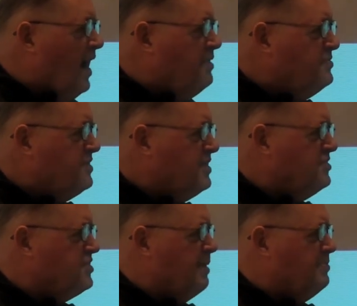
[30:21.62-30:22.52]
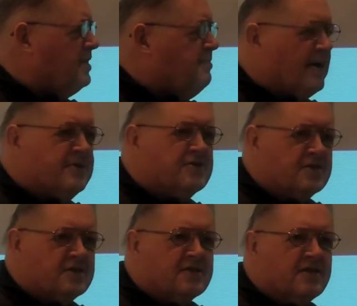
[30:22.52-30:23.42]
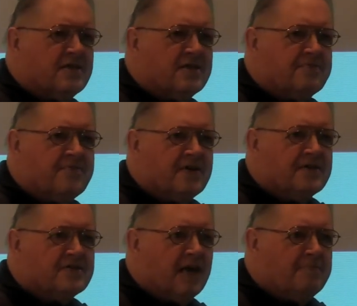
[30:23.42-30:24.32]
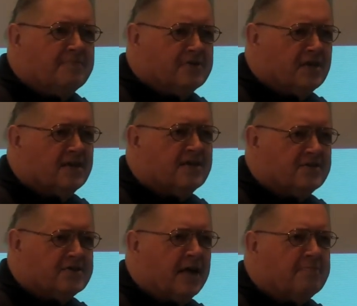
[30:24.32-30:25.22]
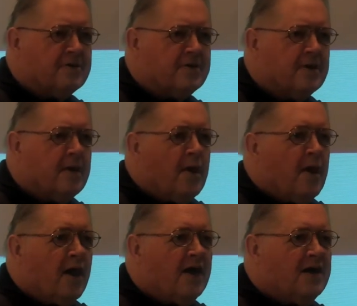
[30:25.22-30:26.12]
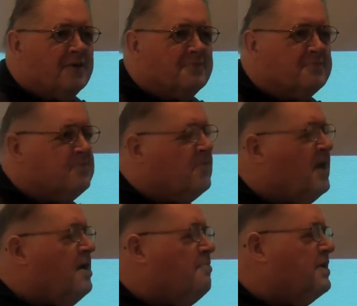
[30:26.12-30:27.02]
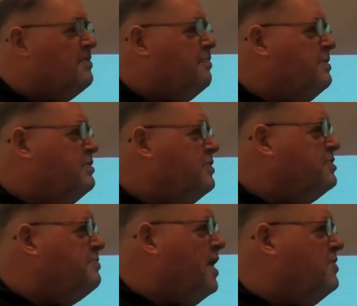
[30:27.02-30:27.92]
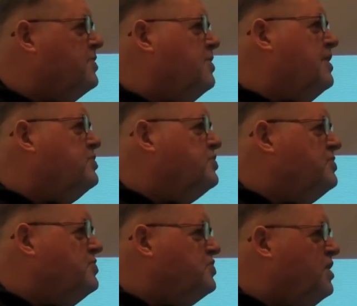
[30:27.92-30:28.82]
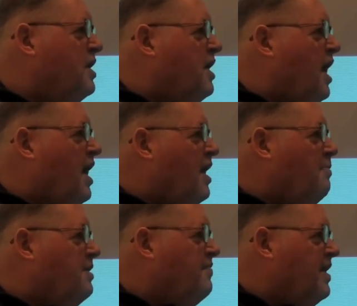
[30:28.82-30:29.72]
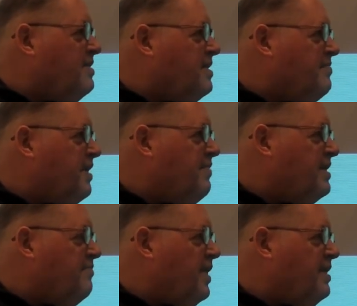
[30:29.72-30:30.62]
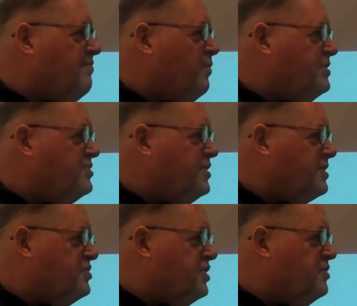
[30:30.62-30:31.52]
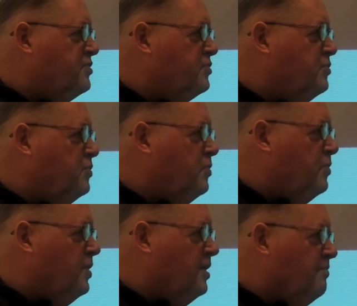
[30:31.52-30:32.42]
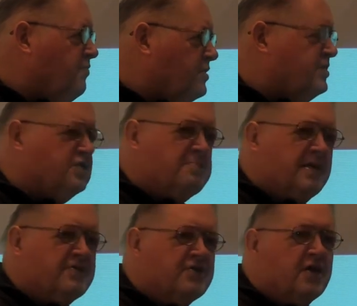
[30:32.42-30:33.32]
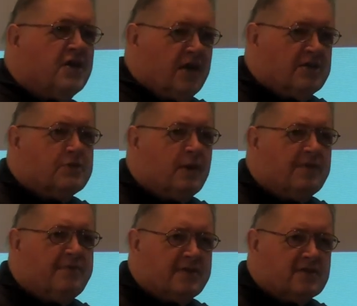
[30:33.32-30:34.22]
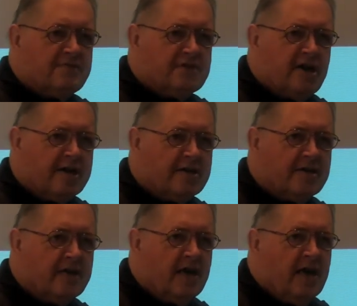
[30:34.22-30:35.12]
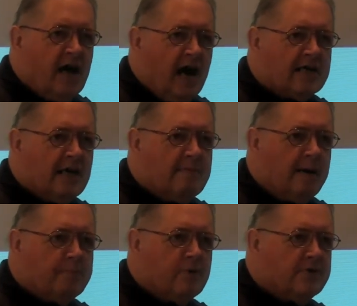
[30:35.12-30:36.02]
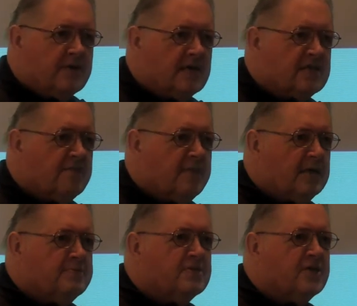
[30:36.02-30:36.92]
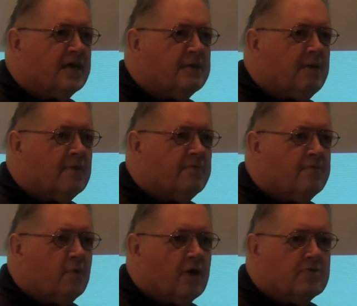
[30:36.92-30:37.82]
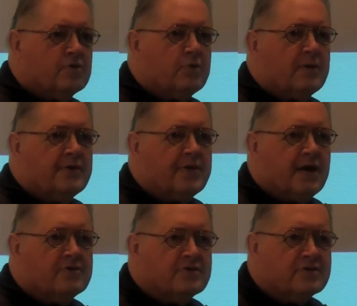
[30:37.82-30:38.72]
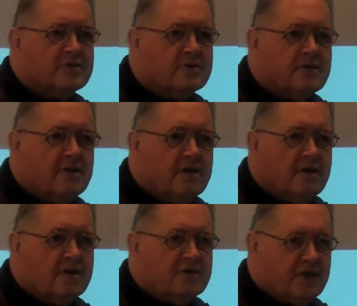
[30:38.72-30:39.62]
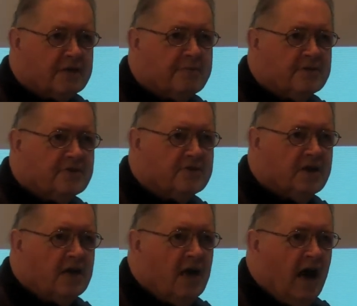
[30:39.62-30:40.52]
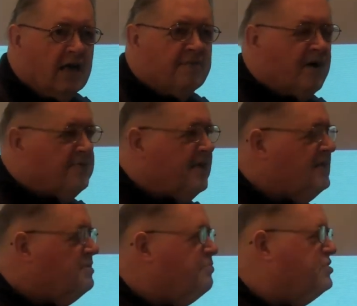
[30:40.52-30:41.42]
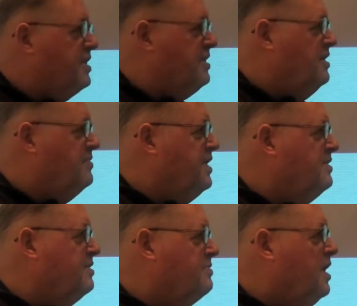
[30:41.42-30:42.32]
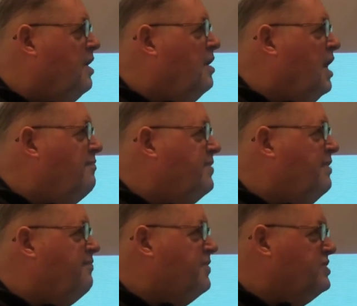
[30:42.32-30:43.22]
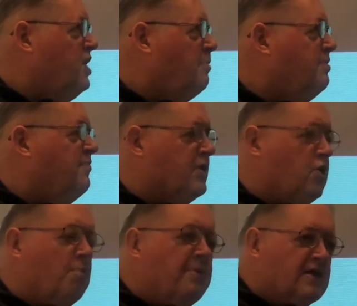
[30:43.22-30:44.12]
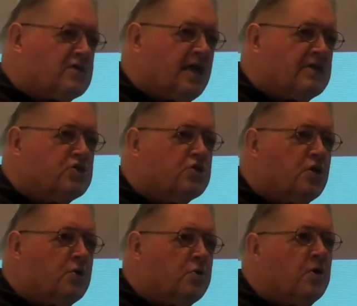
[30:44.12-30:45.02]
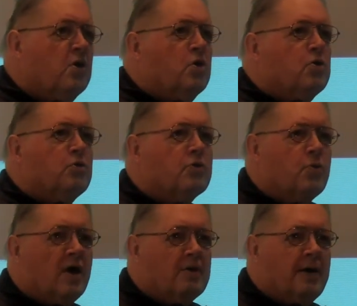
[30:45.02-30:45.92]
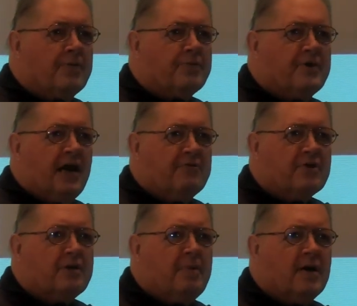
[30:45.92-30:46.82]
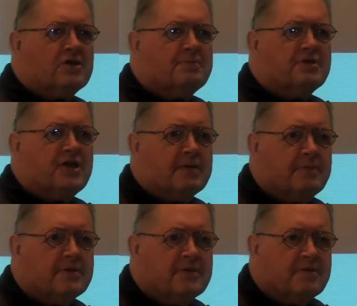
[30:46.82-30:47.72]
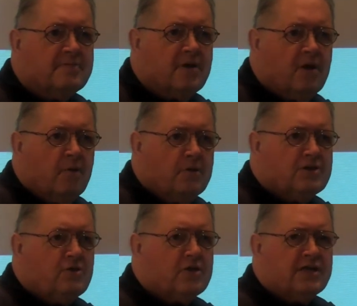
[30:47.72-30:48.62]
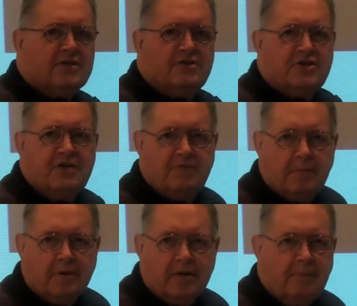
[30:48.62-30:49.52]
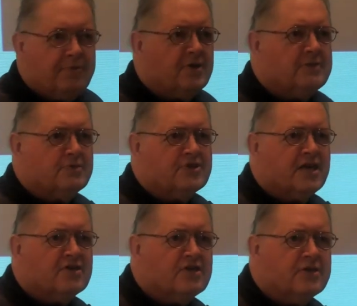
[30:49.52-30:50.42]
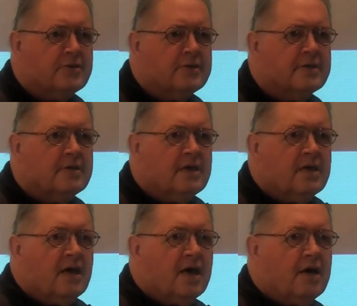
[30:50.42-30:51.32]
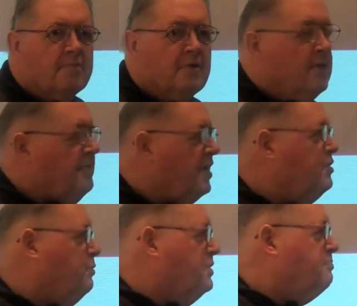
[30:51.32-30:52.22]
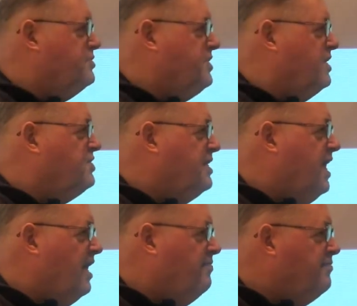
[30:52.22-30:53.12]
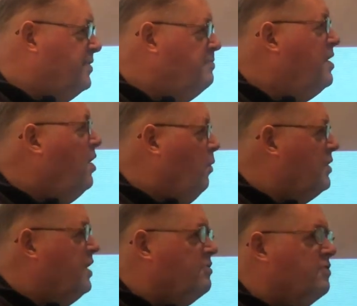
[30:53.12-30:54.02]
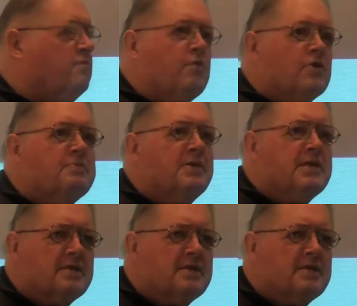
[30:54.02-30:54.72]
I was a little skeptical about this at first. I'm still a little skeptical. But we're doing some calculations. If I divide 46 minutes into 25ths of a second, I come up with, unless I've made a mistake, about 420,000 segments. And if I then project, and then if for example for a complex light show you require about 300 commands per segment, which is not inconceivable. I'm 30 would scarcely do it. Then you would precisely have 140